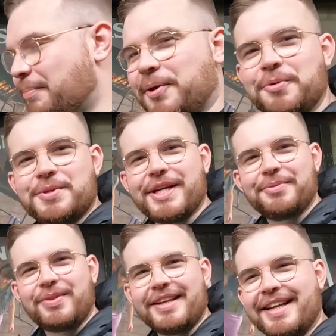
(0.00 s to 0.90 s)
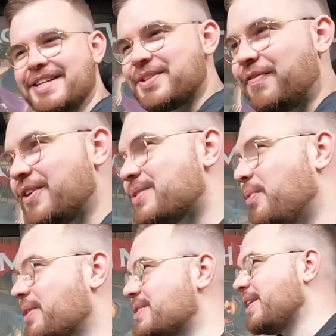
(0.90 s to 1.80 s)
Typical Celtic, that's the
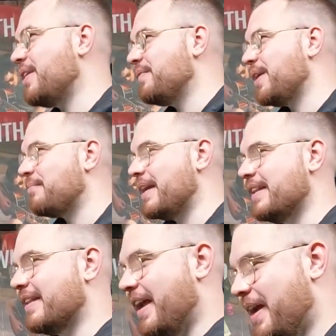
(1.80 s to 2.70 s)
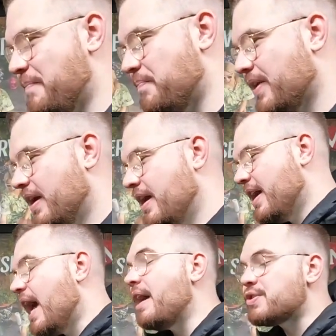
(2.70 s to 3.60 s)
first words that come to your mind.
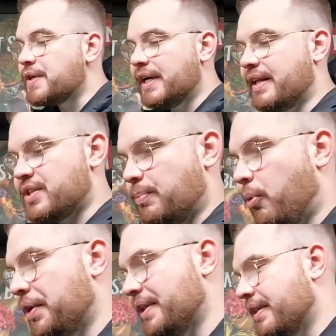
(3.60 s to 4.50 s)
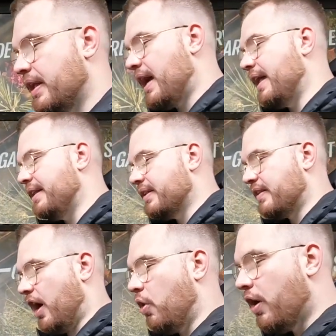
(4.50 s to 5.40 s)
It's really disappointing
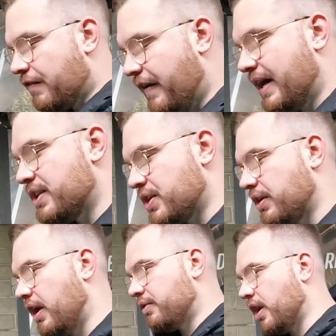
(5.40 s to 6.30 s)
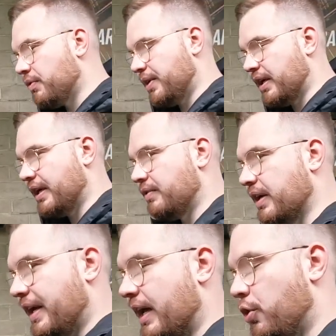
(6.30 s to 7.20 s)
and a lot of fans are really,
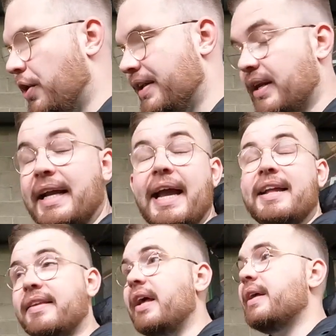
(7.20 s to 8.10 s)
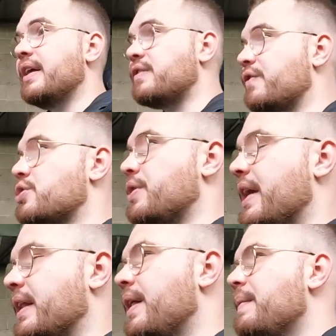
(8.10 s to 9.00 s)
really annoyed and I get it, it's
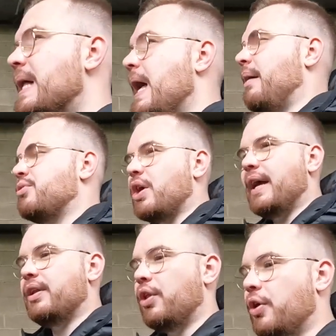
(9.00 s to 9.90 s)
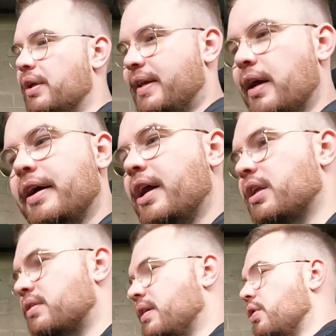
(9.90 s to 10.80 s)
frustrating. I'm trying a day
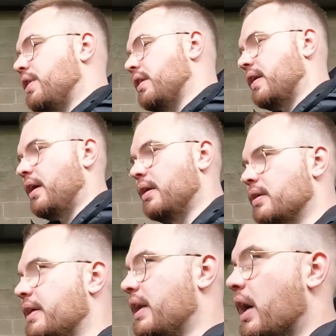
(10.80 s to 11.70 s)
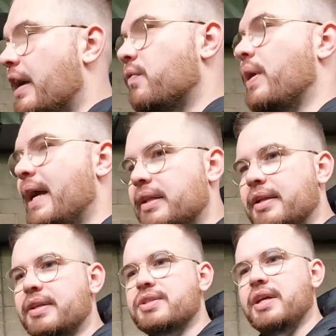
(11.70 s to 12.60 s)
later to look at it kind of
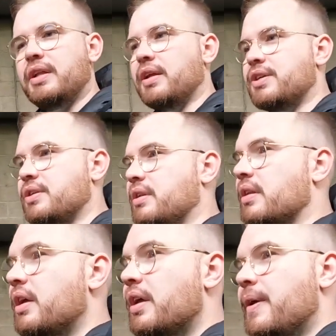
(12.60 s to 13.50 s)
level-headed and saying, listen,